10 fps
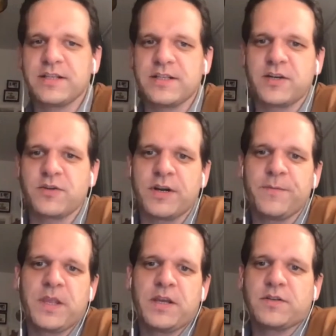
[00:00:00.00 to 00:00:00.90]
etc.
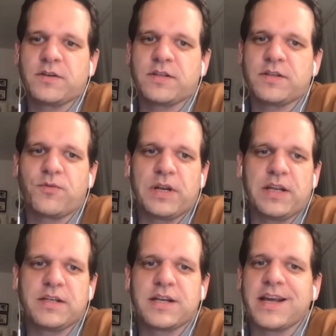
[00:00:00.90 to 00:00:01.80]
So it's a
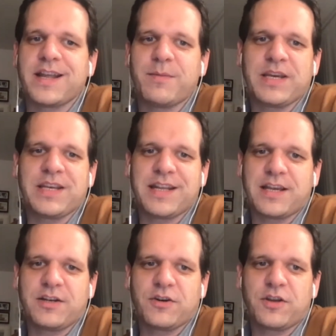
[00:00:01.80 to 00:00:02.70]
really dynamic
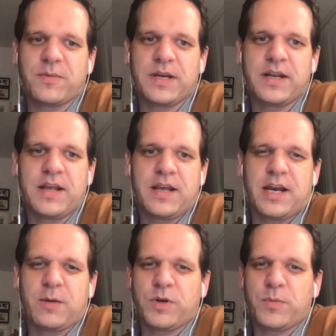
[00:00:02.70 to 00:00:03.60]
document,
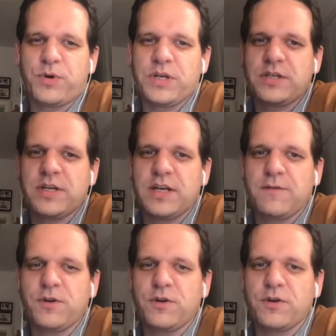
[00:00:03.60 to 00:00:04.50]
and I would appreciate
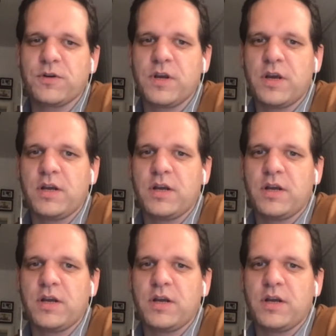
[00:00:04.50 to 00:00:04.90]
if you could